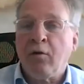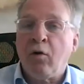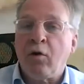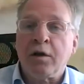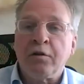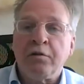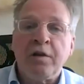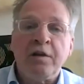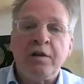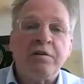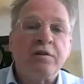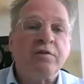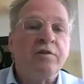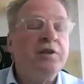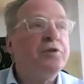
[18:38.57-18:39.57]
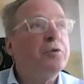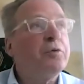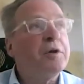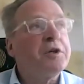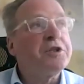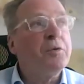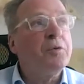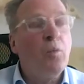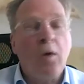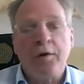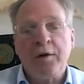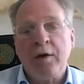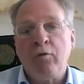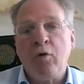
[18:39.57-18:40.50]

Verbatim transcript: organizations need to question what their